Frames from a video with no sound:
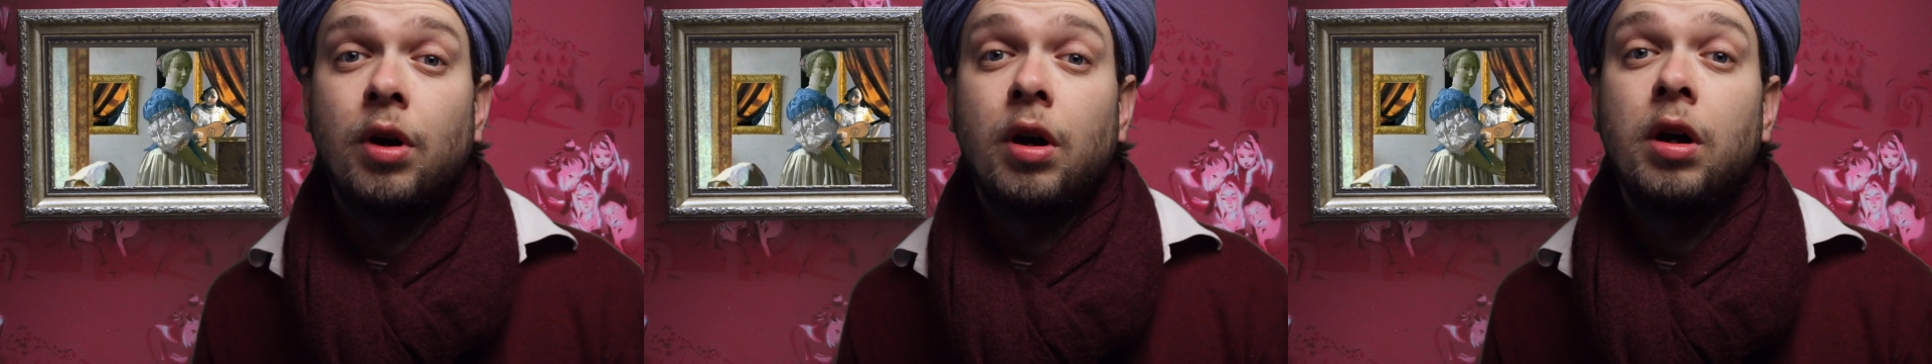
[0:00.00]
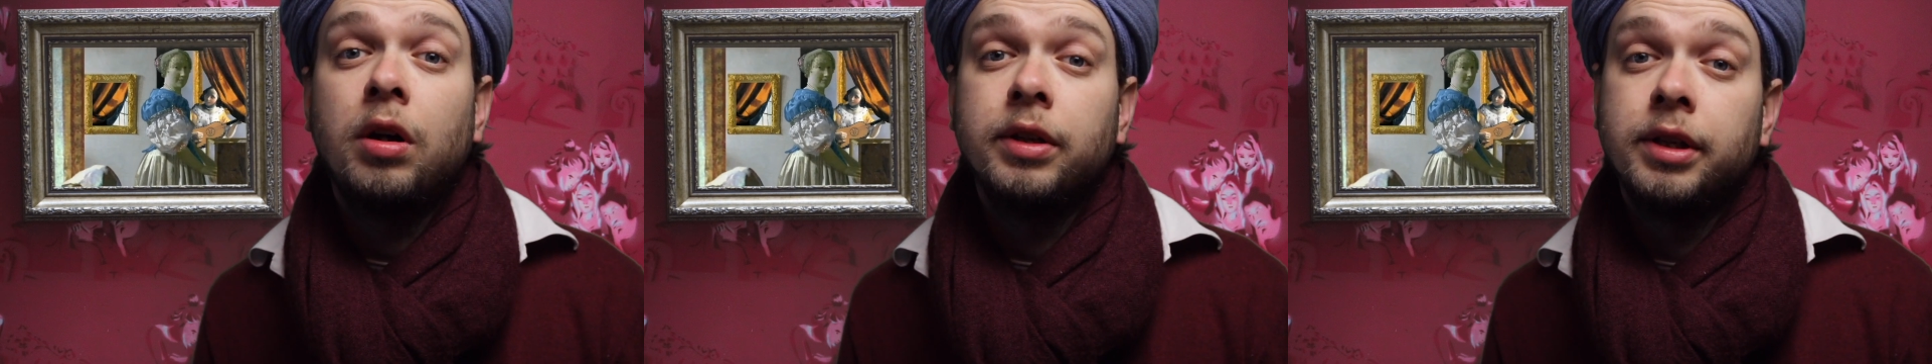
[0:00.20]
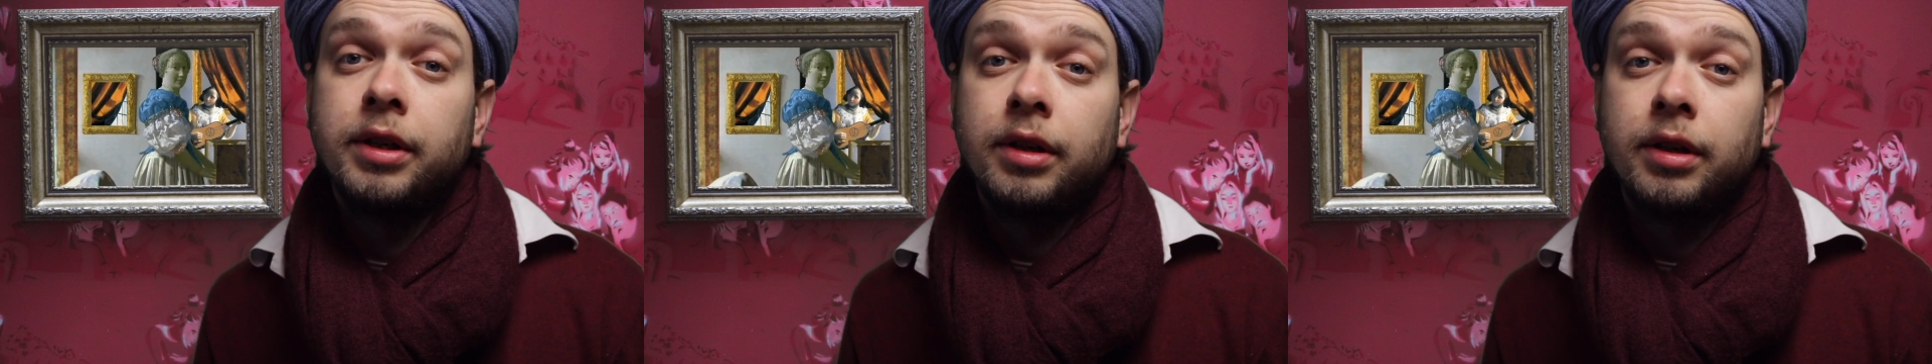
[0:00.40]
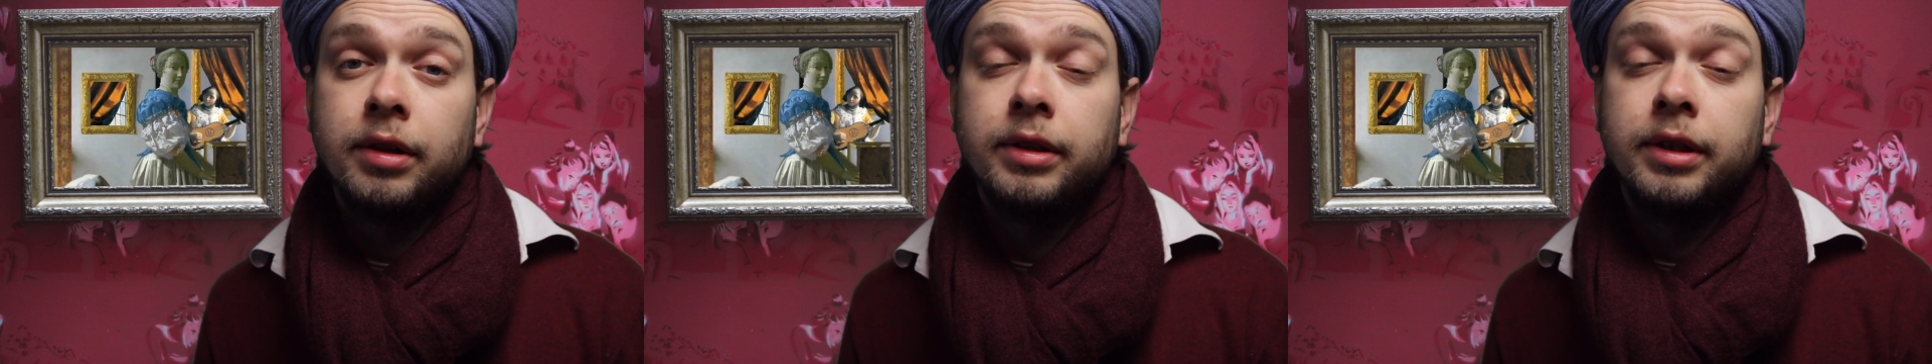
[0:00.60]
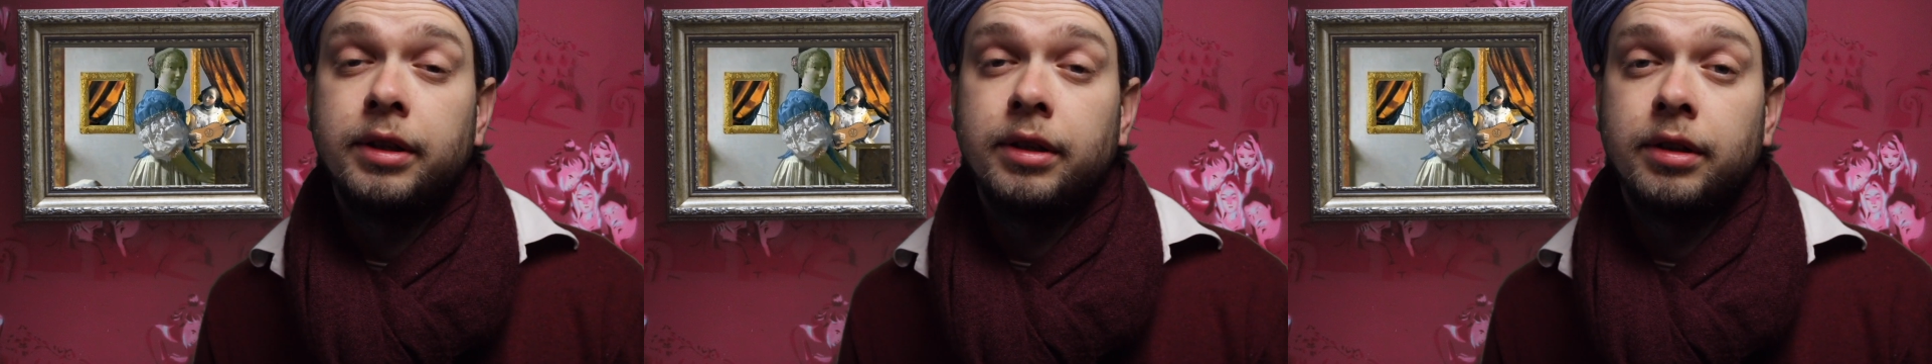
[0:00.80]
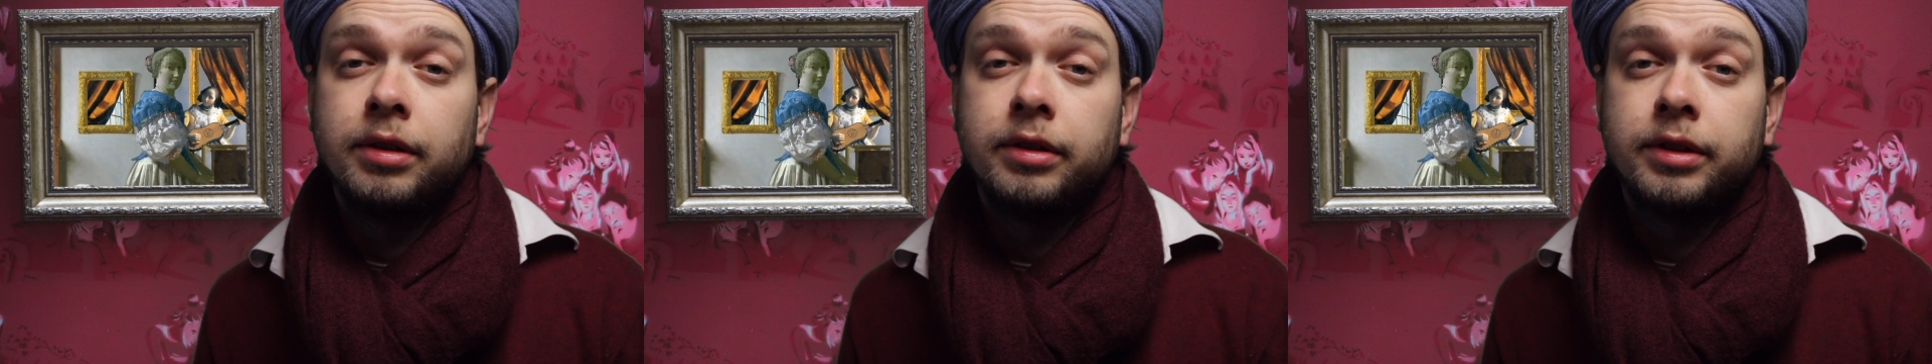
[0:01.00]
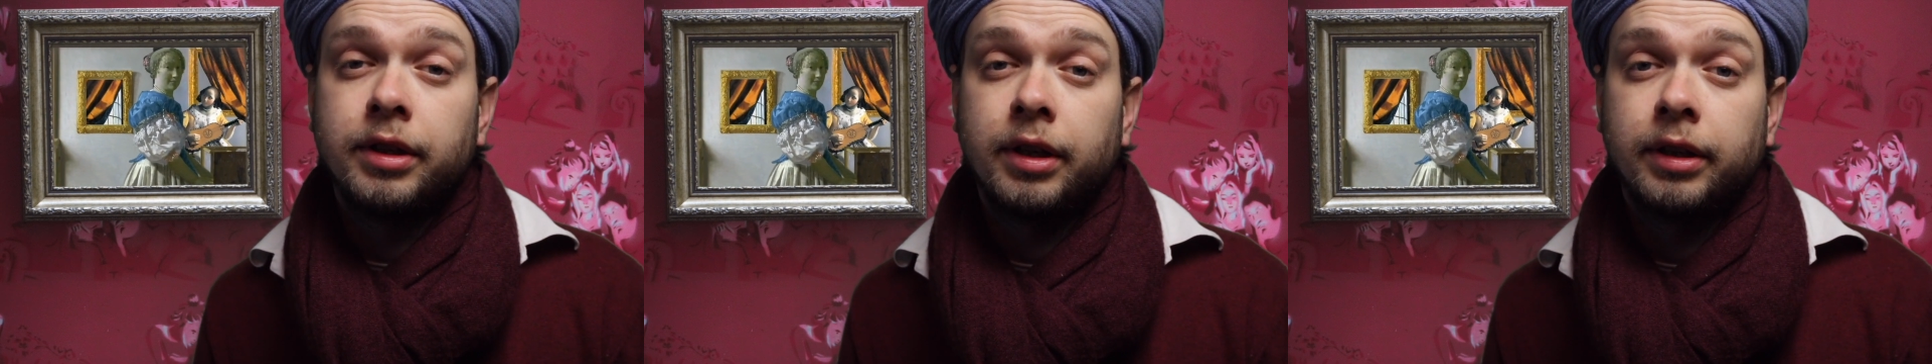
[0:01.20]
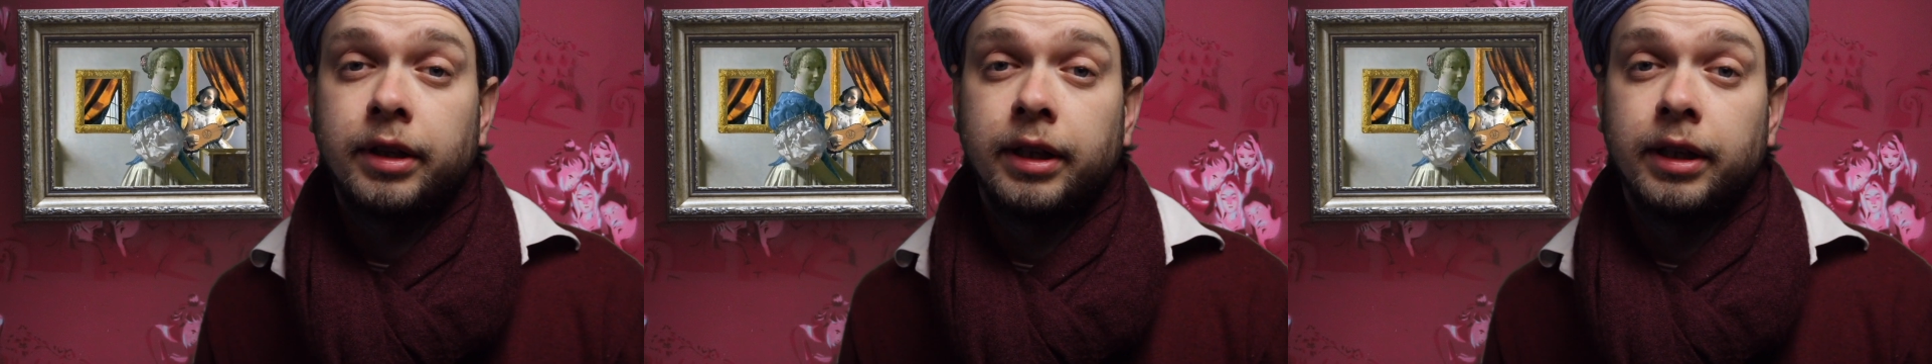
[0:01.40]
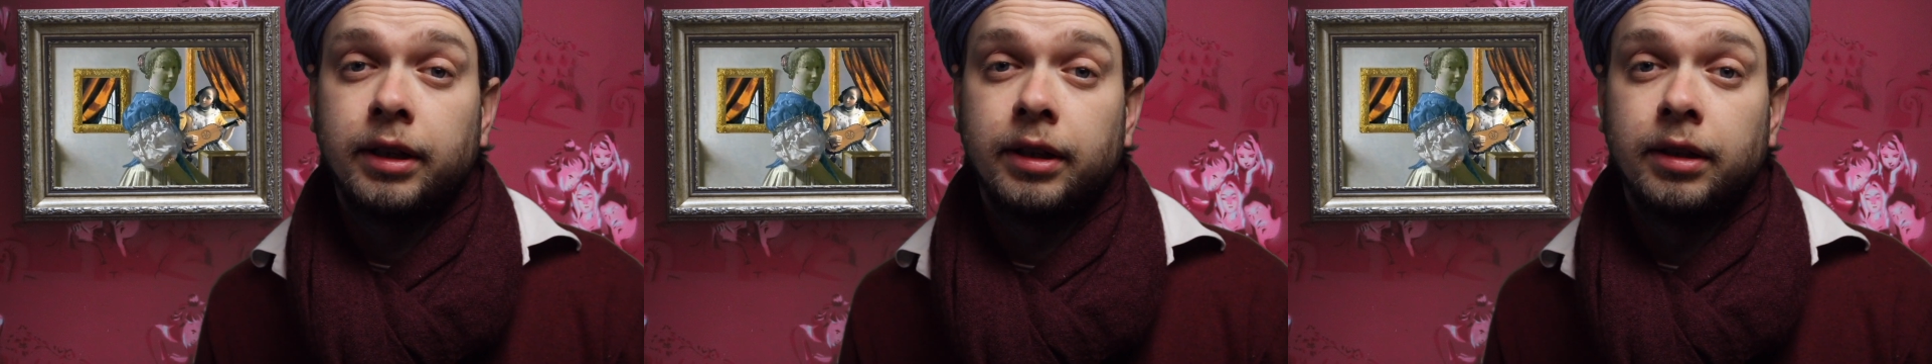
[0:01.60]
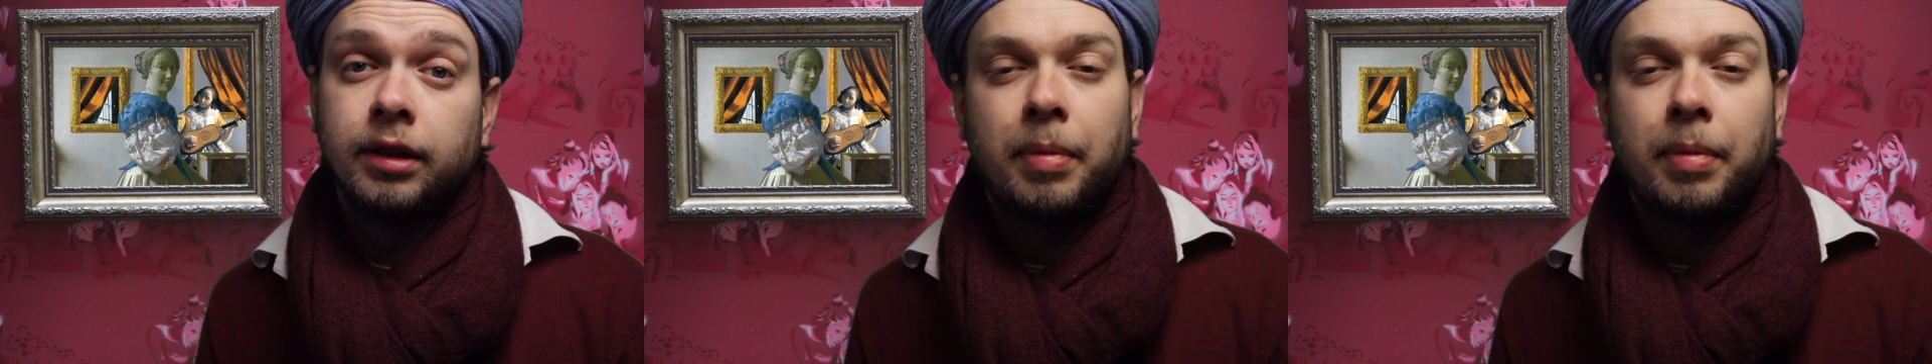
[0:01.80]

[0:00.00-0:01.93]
on and on and on talking.